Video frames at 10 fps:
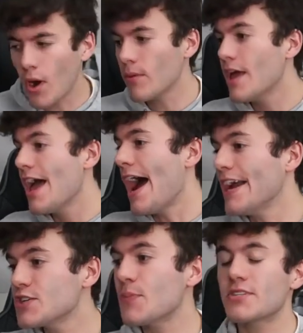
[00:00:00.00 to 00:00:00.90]
Well,
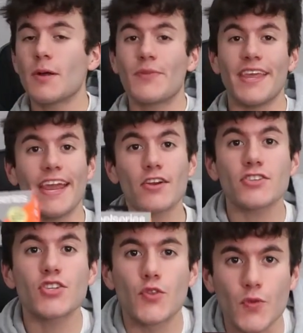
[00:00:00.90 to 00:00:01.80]
I just picked up the
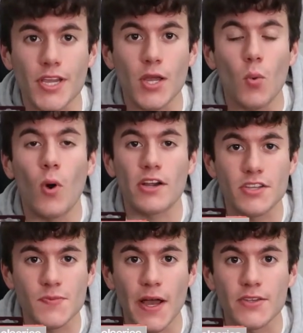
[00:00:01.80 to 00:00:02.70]
Aerox 3
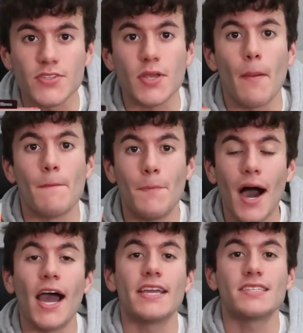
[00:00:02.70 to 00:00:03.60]
wireless mouse
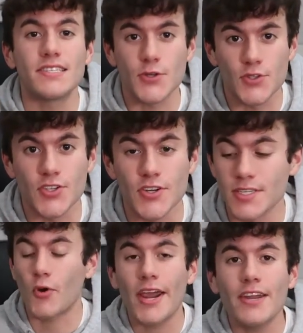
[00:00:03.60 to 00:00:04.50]
by
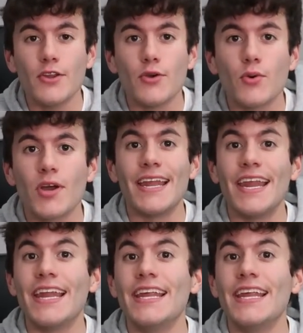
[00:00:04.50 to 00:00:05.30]
SteelSeries. Brand new, and it